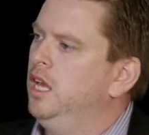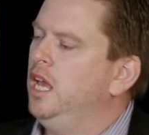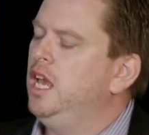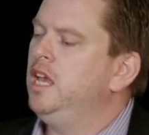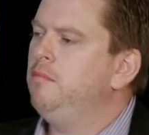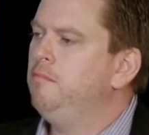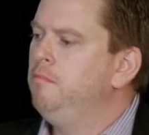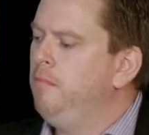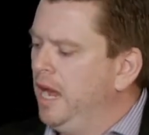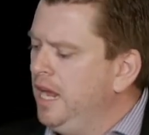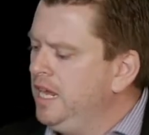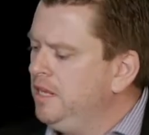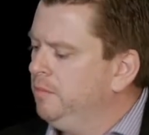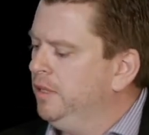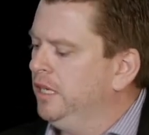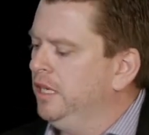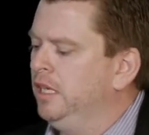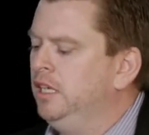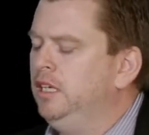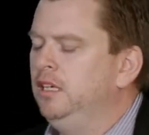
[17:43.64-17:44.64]
It may
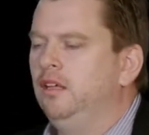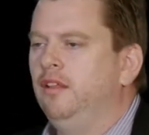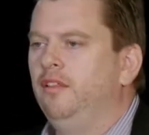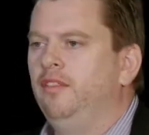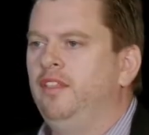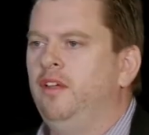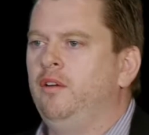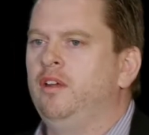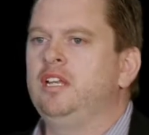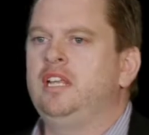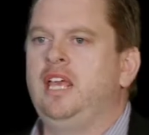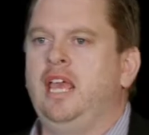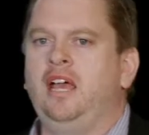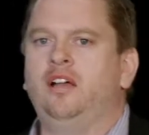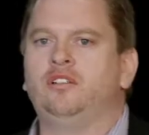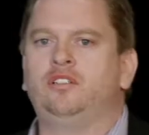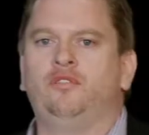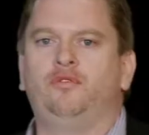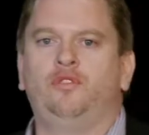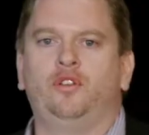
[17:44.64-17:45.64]
be their
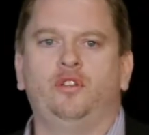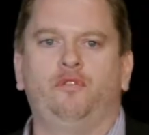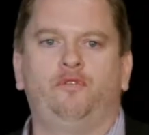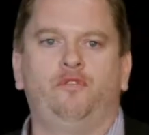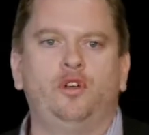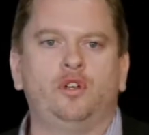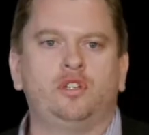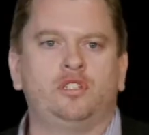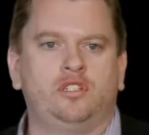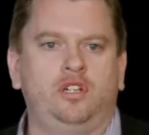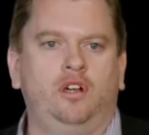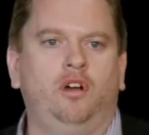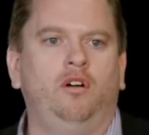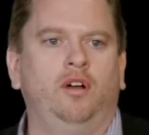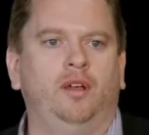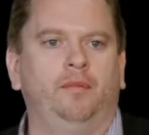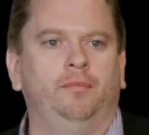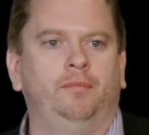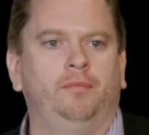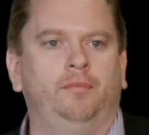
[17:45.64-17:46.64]
encounter for the first
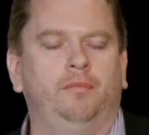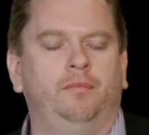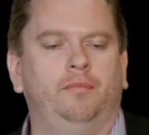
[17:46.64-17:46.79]
time.